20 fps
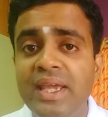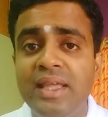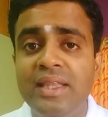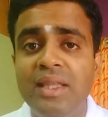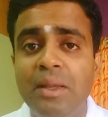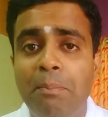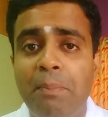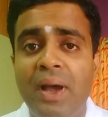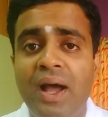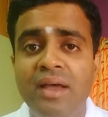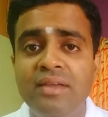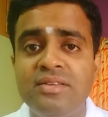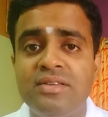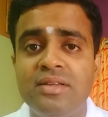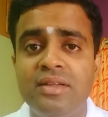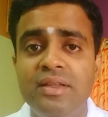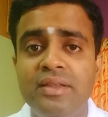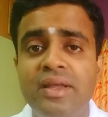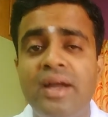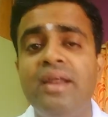in the past
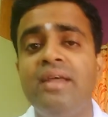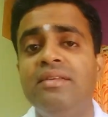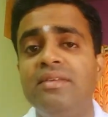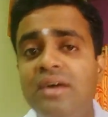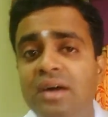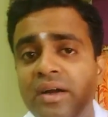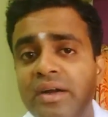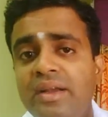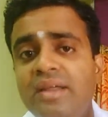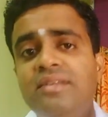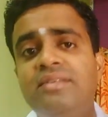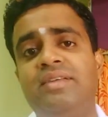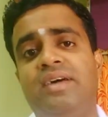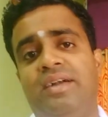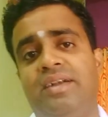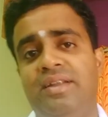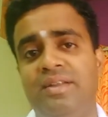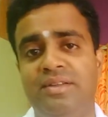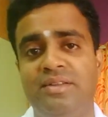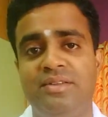that has earned us
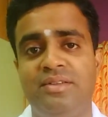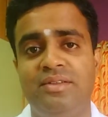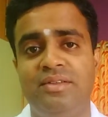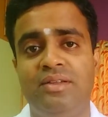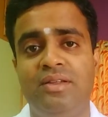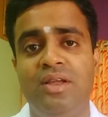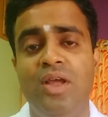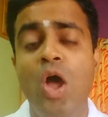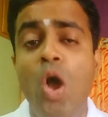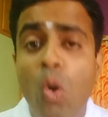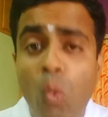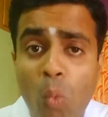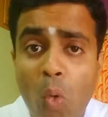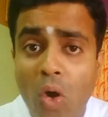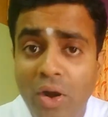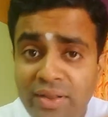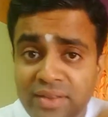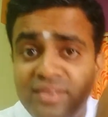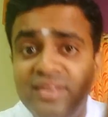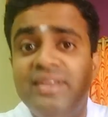that.
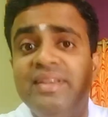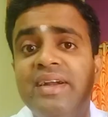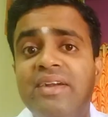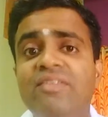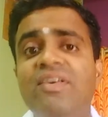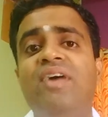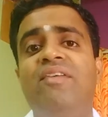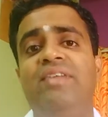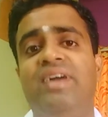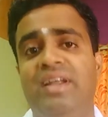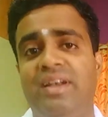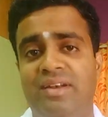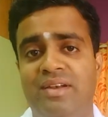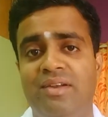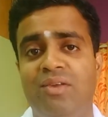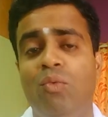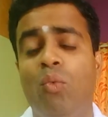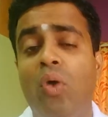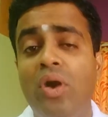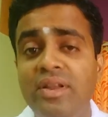What is it that we have done?
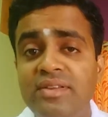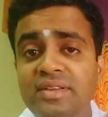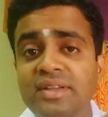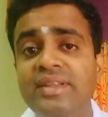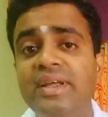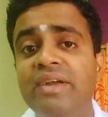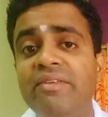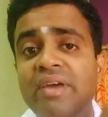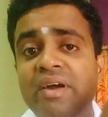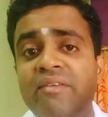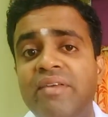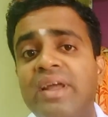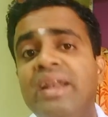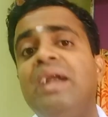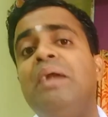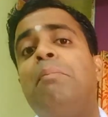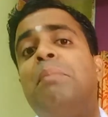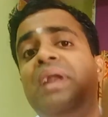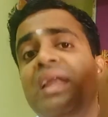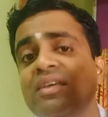What is it that we have done
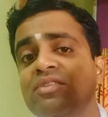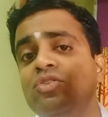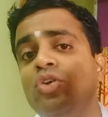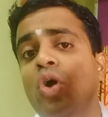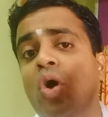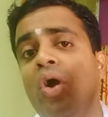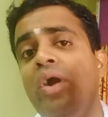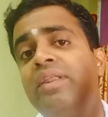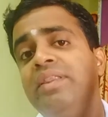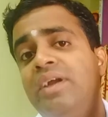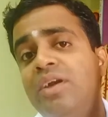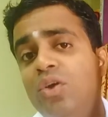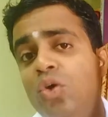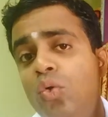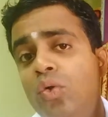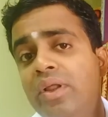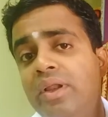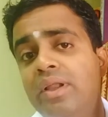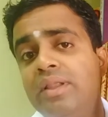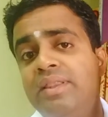and pleased God that
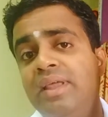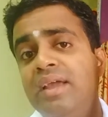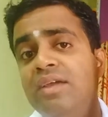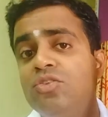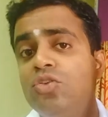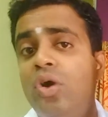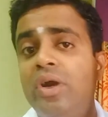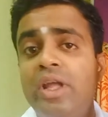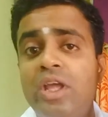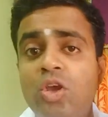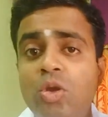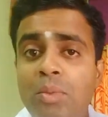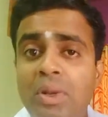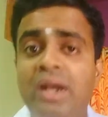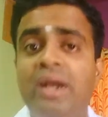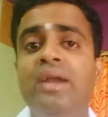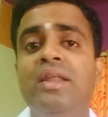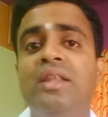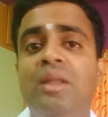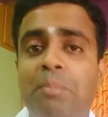good things got
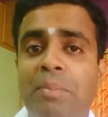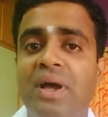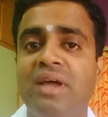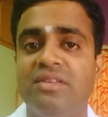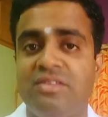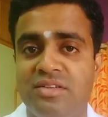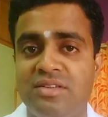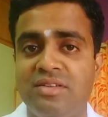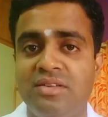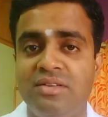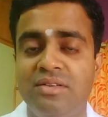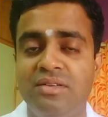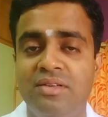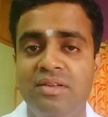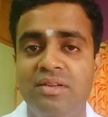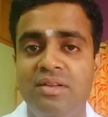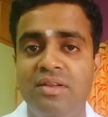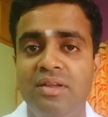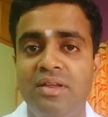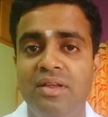accumulated in the past?
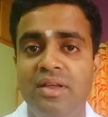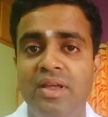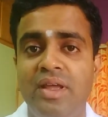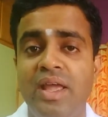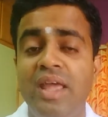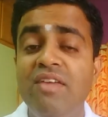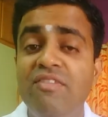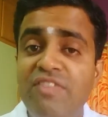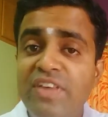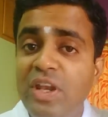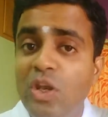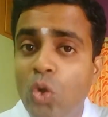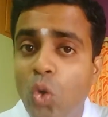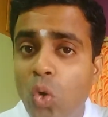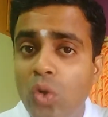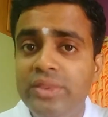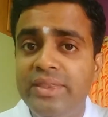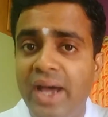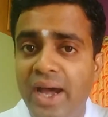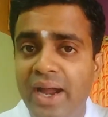If we
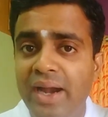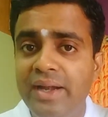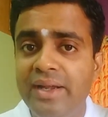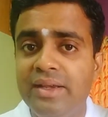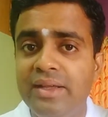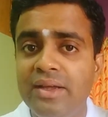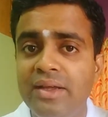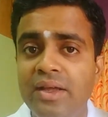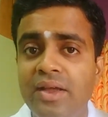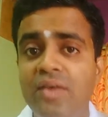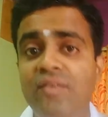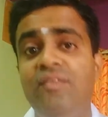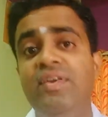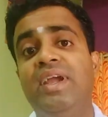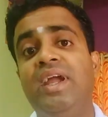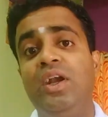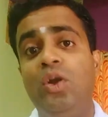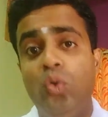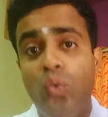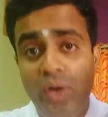know that, we
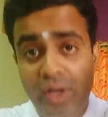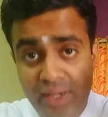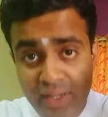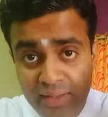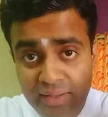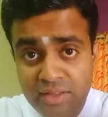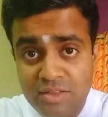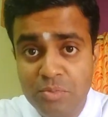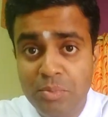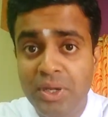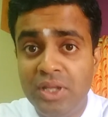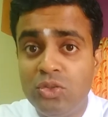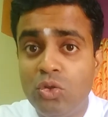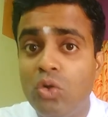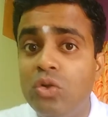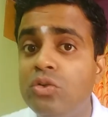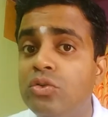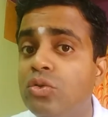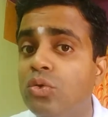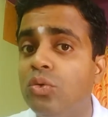can do it in this birth
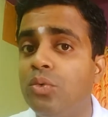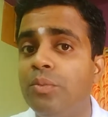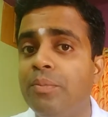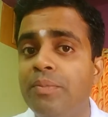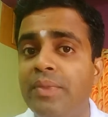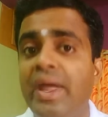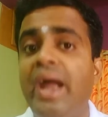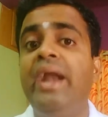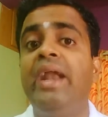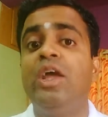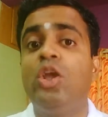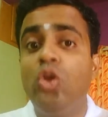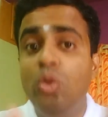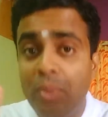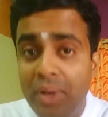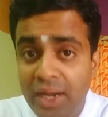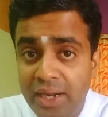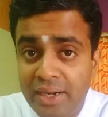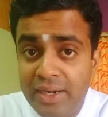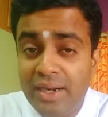also and
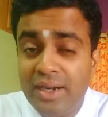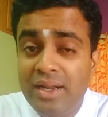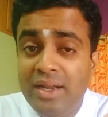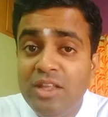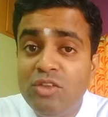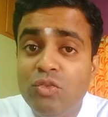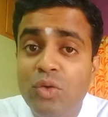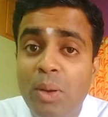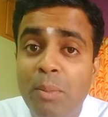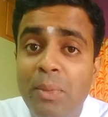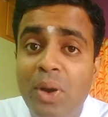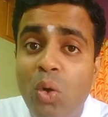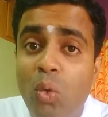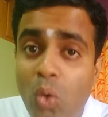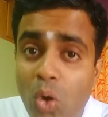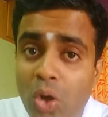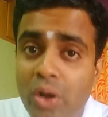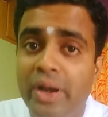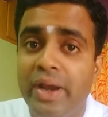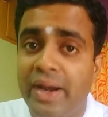accumulate it at least from now
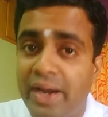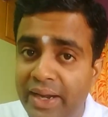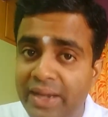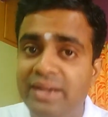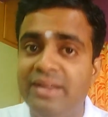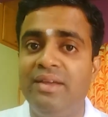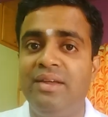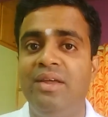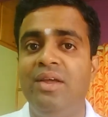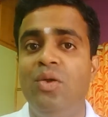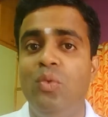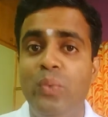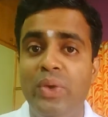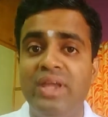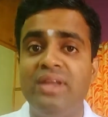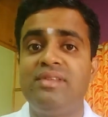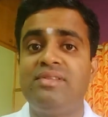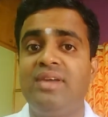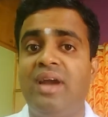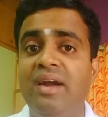on, right? We
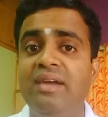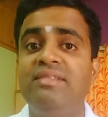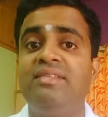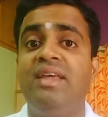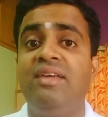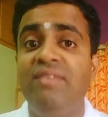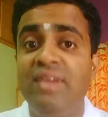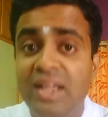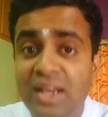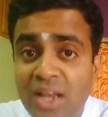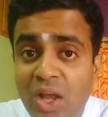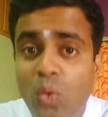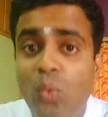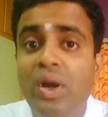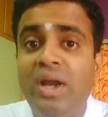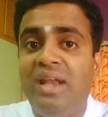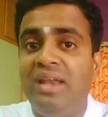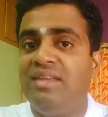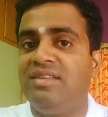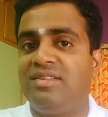can start saving now
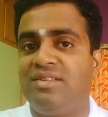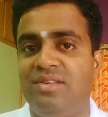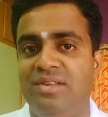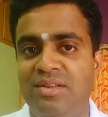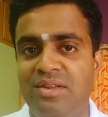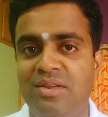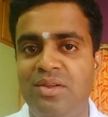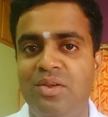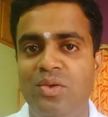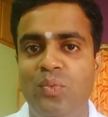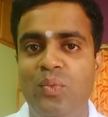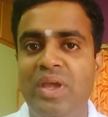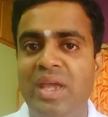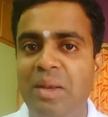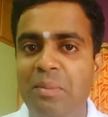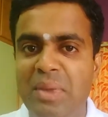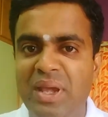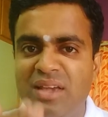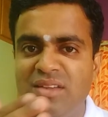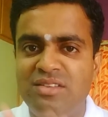at least. We
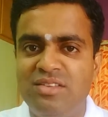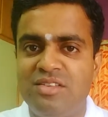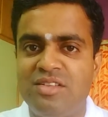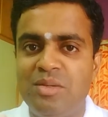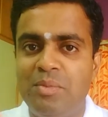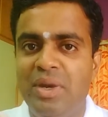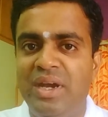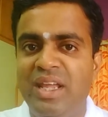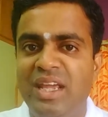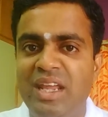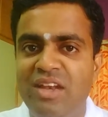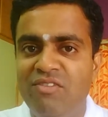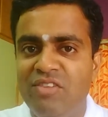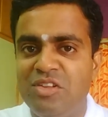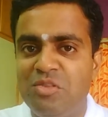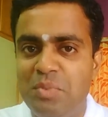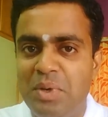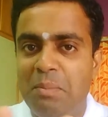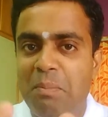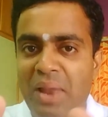can make a systematic
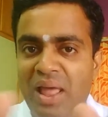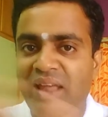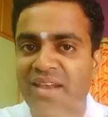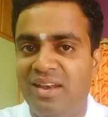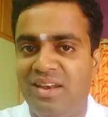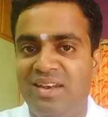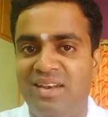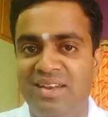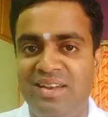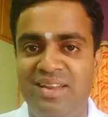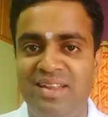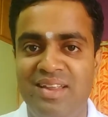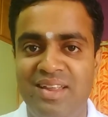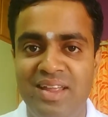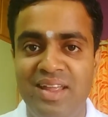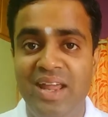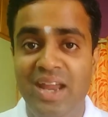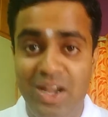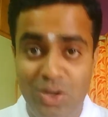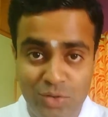investment plan
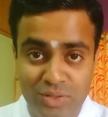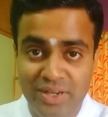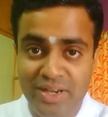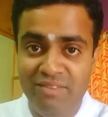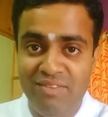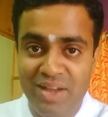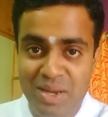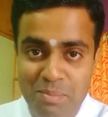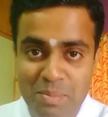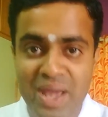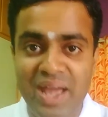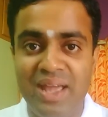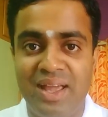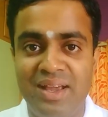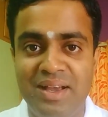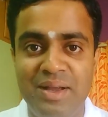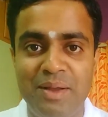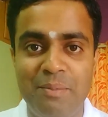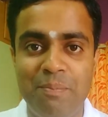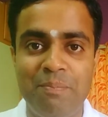into the divine
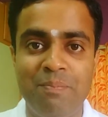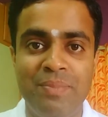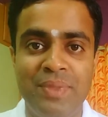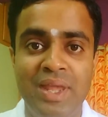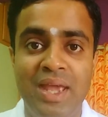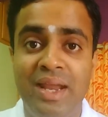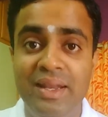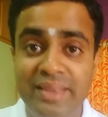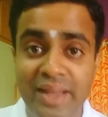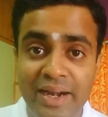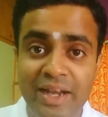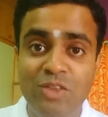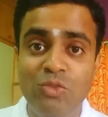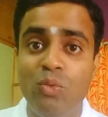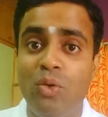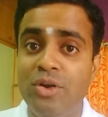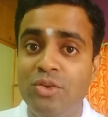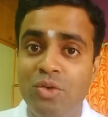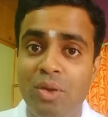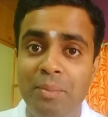bank. And that is
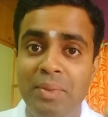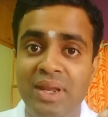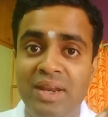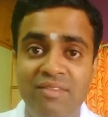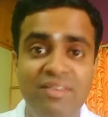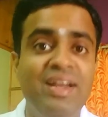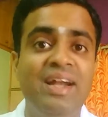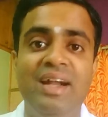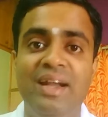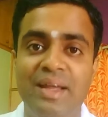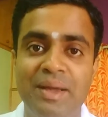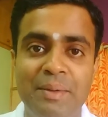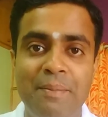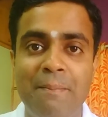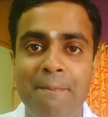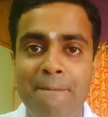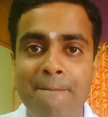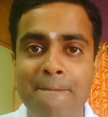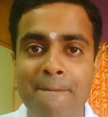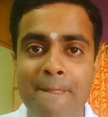what Swami revealed.
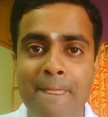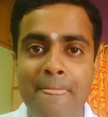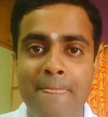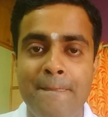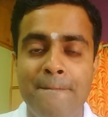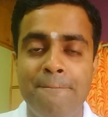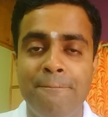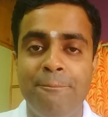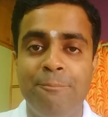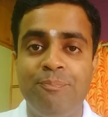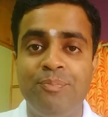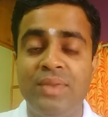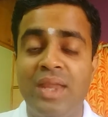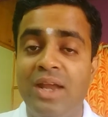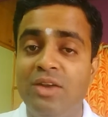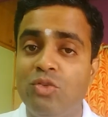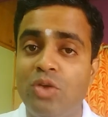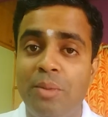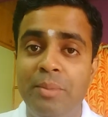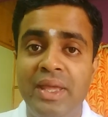
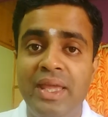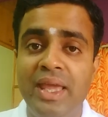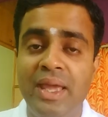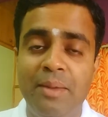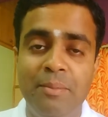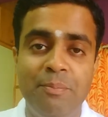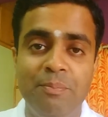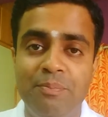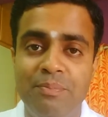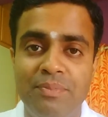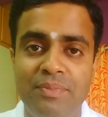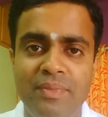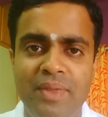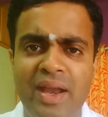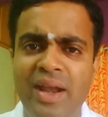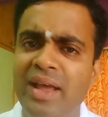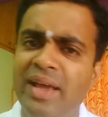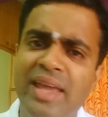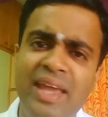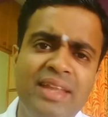Swami came
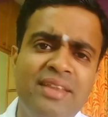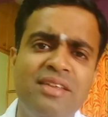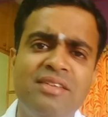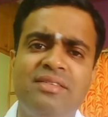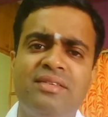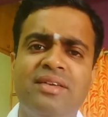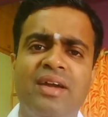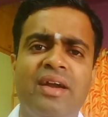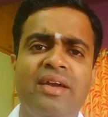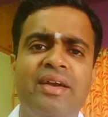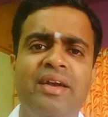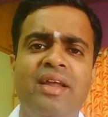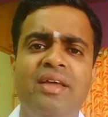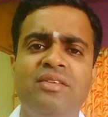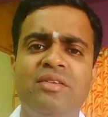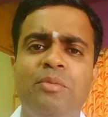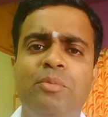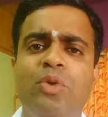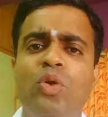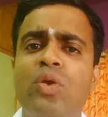and again this started as
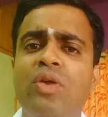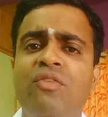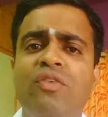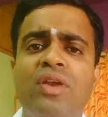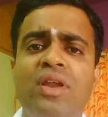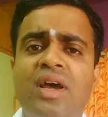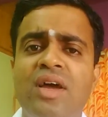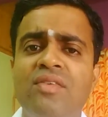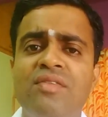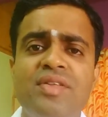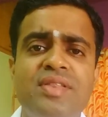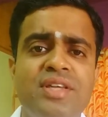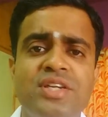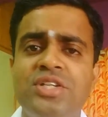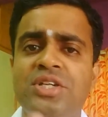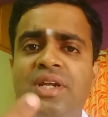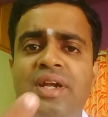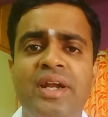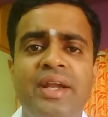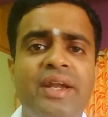a beautiful
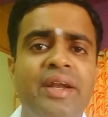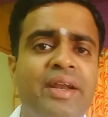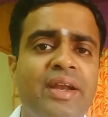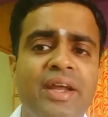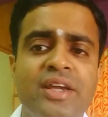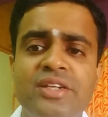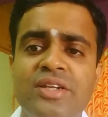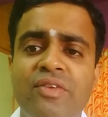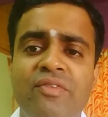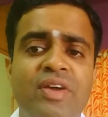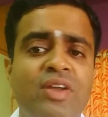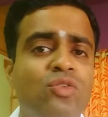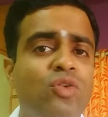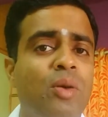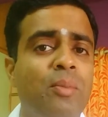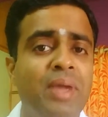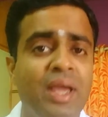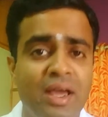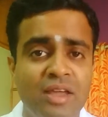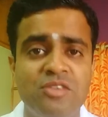conversation and interaction where
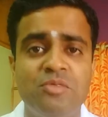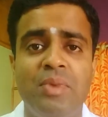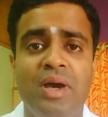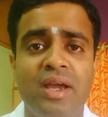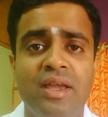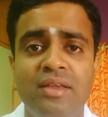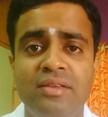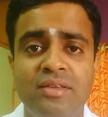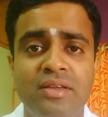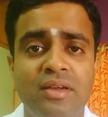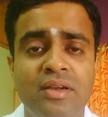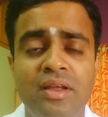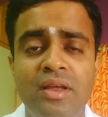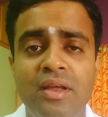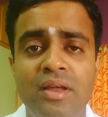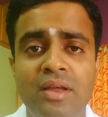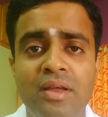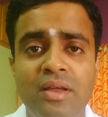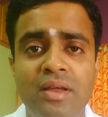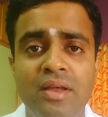Swami asked Bhagia sir,
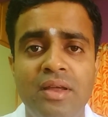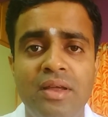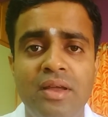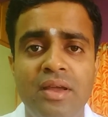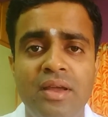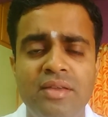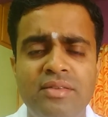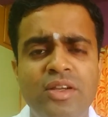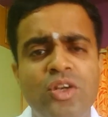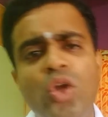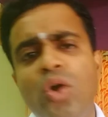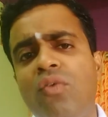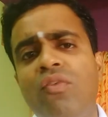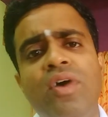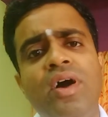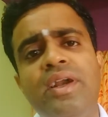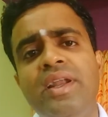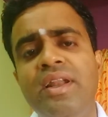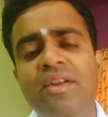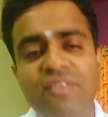said you have
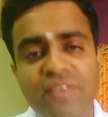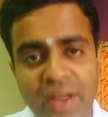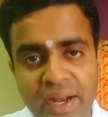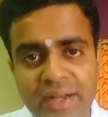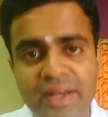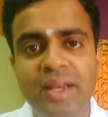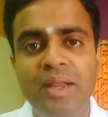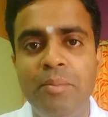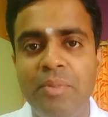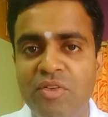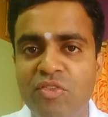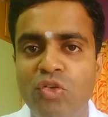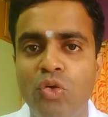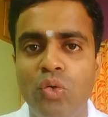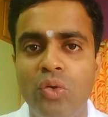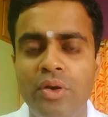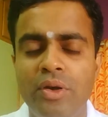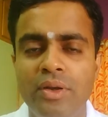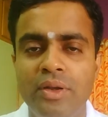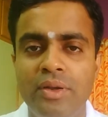worked in a factory
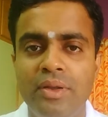before.